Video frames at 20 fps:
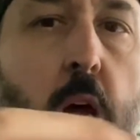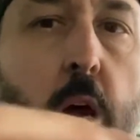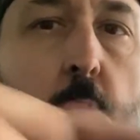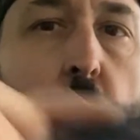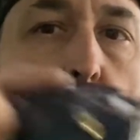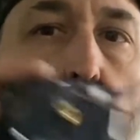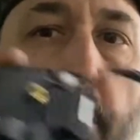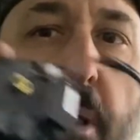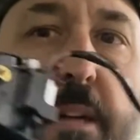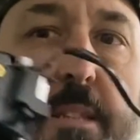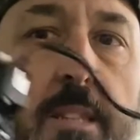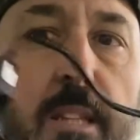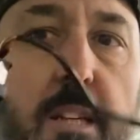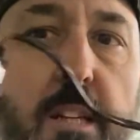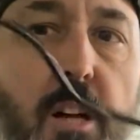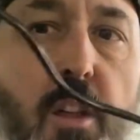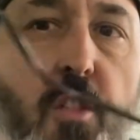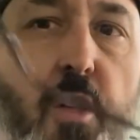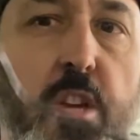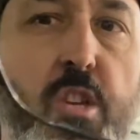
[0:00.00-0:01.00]
Well,
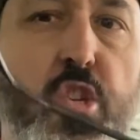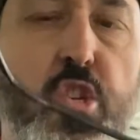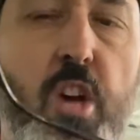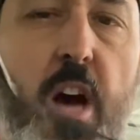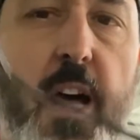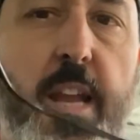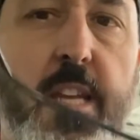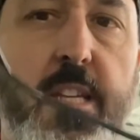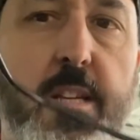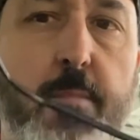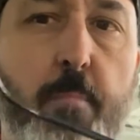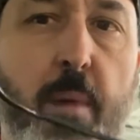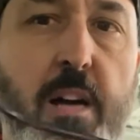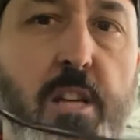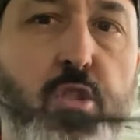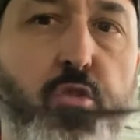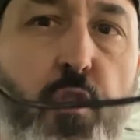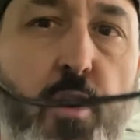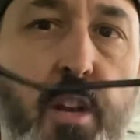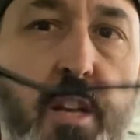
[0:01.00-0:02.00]
basically this side is the
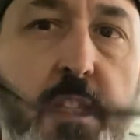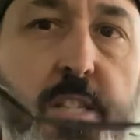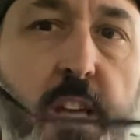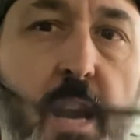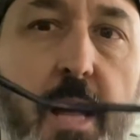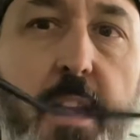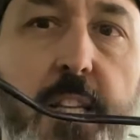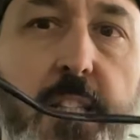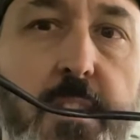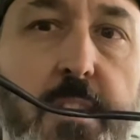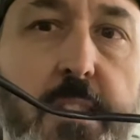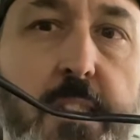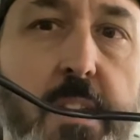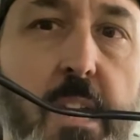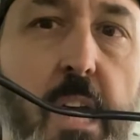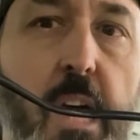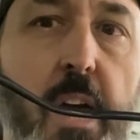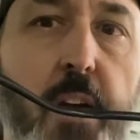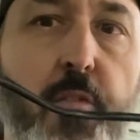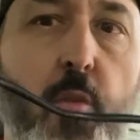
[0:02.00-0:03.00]
master and this side is the
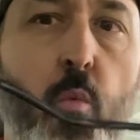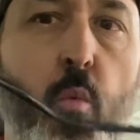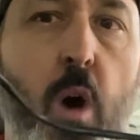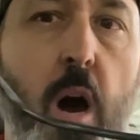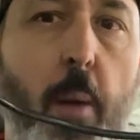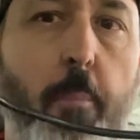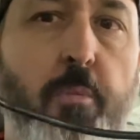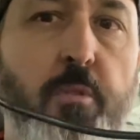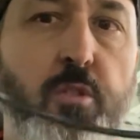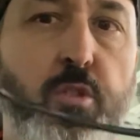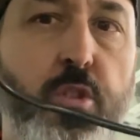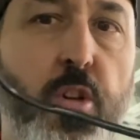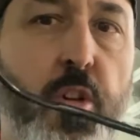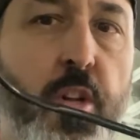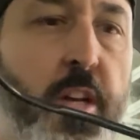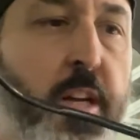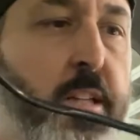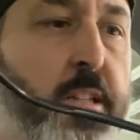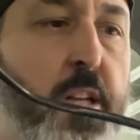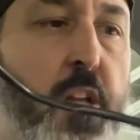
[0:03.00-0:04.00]
slave, and what happens on
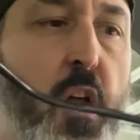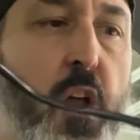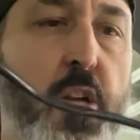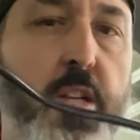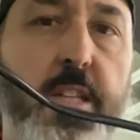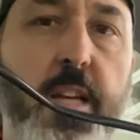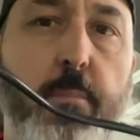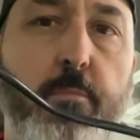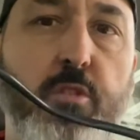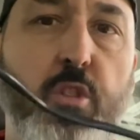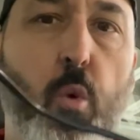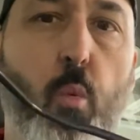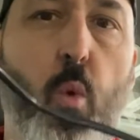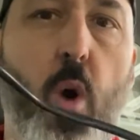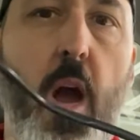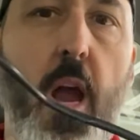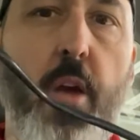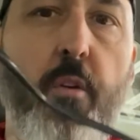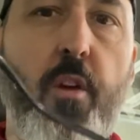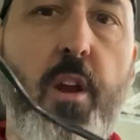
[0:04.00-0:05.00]
these a lot of the time is the
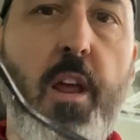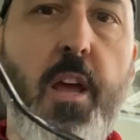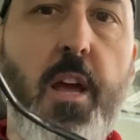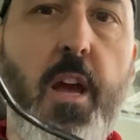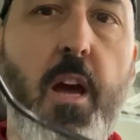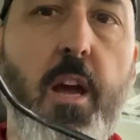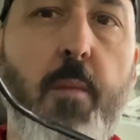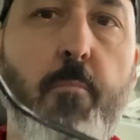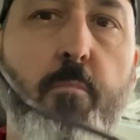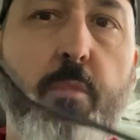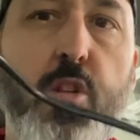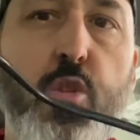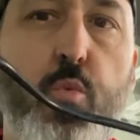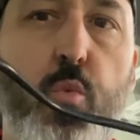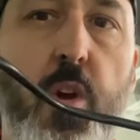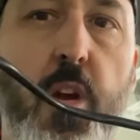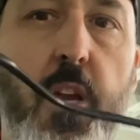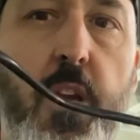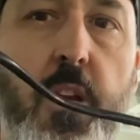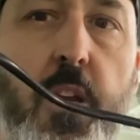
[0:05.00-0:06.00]
wiring here in
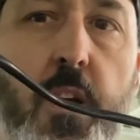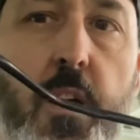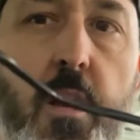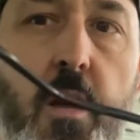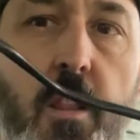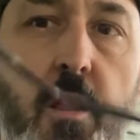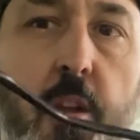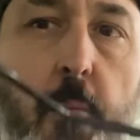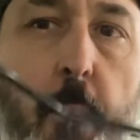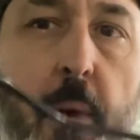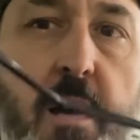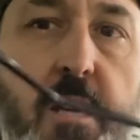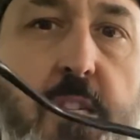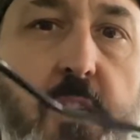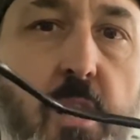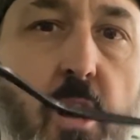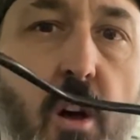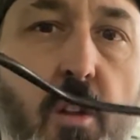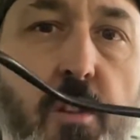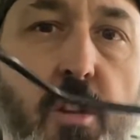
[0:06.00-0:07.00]
between the
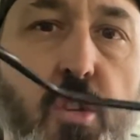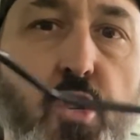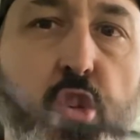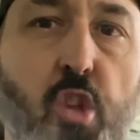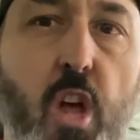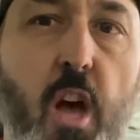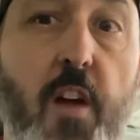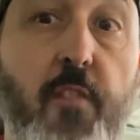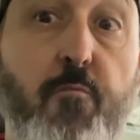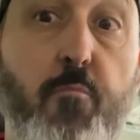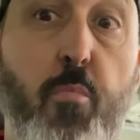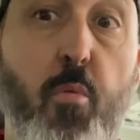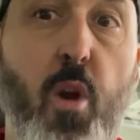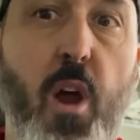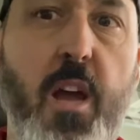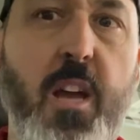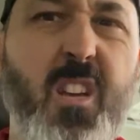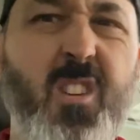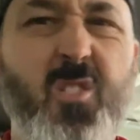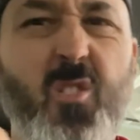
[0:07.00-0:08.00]
master and the slave
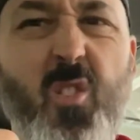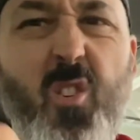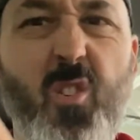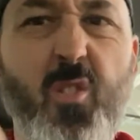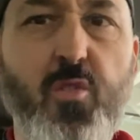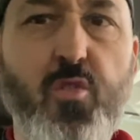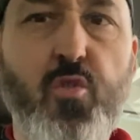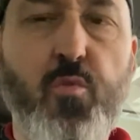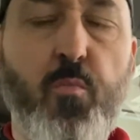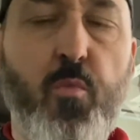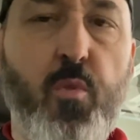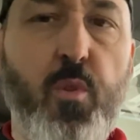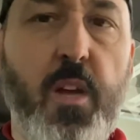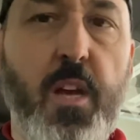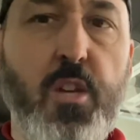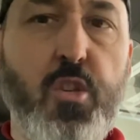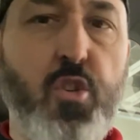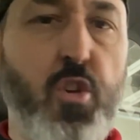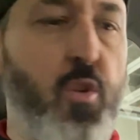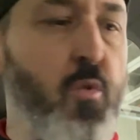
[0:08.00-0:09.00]
breaks or there's some
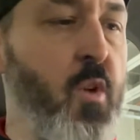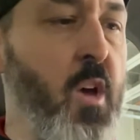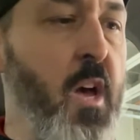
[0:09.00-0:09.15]
issue.